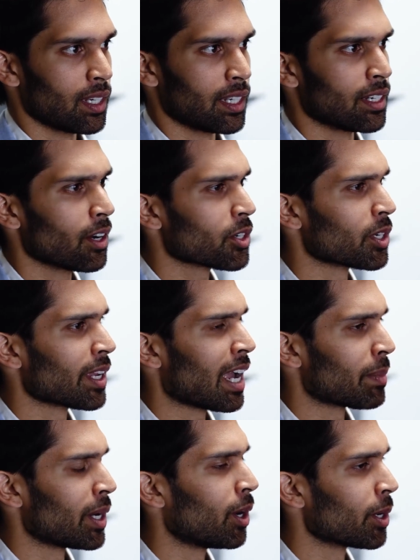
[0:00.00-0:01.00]
Induction can
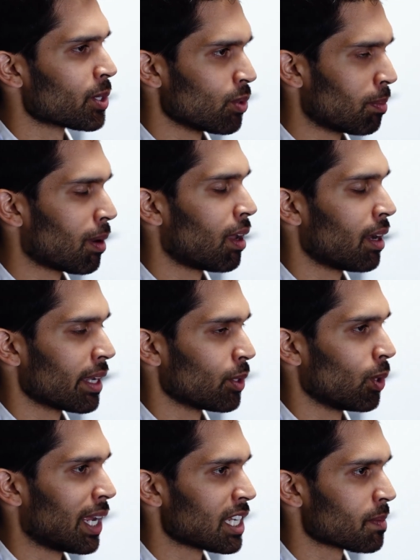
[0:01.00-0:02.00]
be hard to apply in
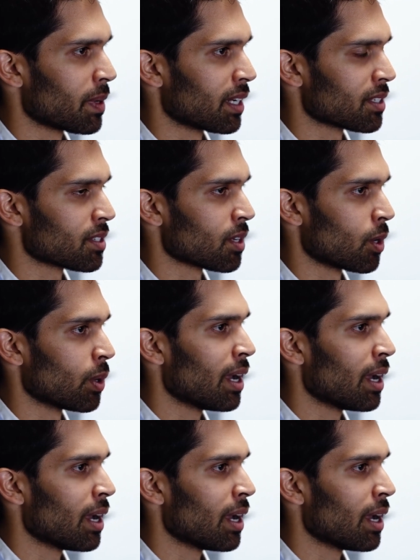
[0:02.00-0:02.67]
all aspects, so